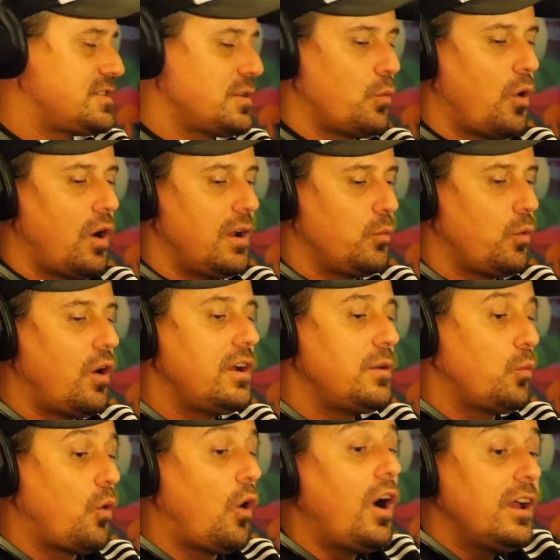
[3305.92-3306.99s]
So sure.
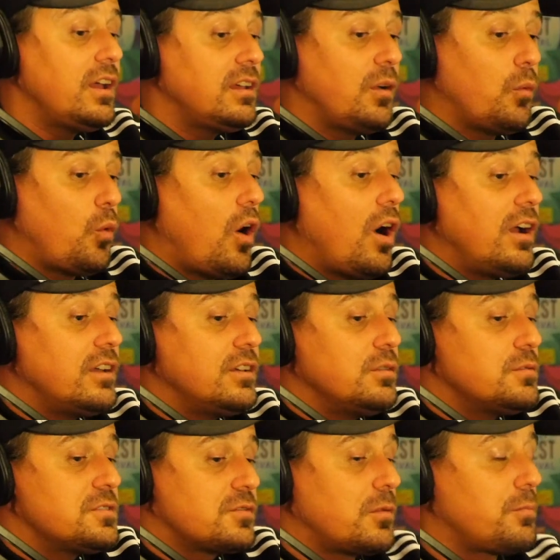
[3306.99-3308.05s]
Why are
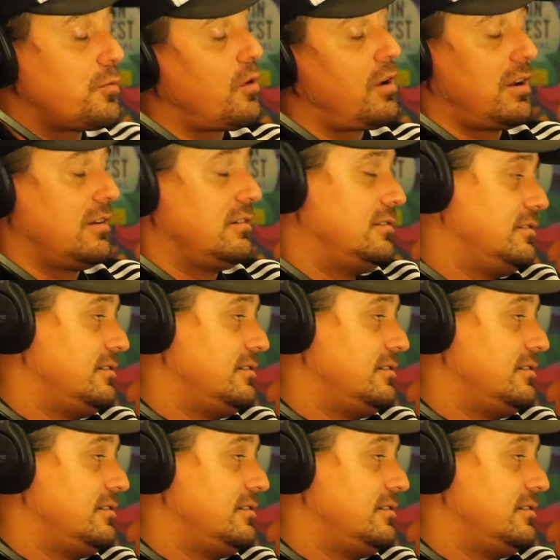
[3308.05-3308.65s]
you a scriptwriter?